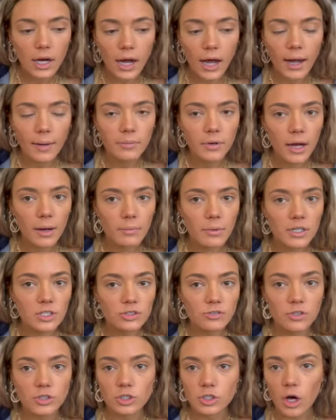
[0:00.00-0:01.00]
I'm not much
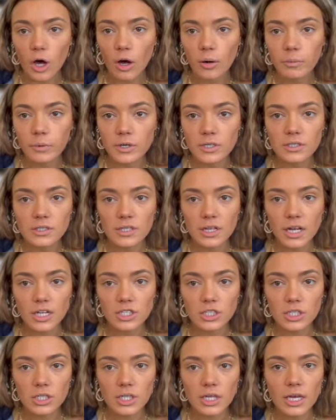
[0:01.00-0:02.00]
of a dog person
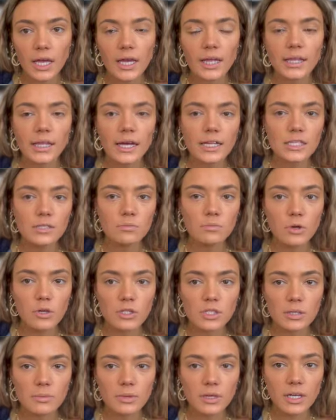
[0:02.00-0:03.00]
actually. And that's
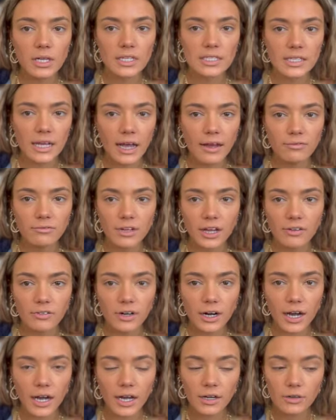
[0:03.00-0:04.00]
mostly because I've
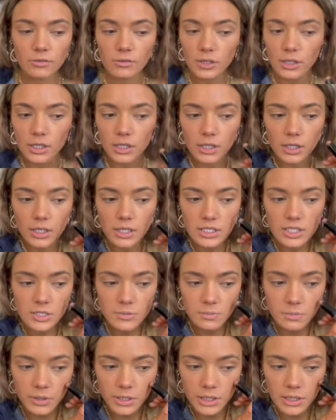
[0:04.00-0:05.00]
never had a really good
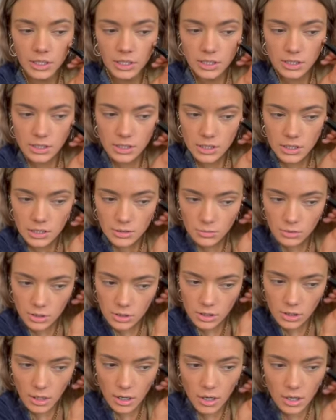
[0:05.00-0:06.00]
experience with
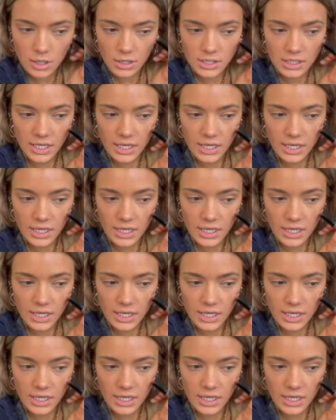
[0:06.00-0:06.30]
dogs.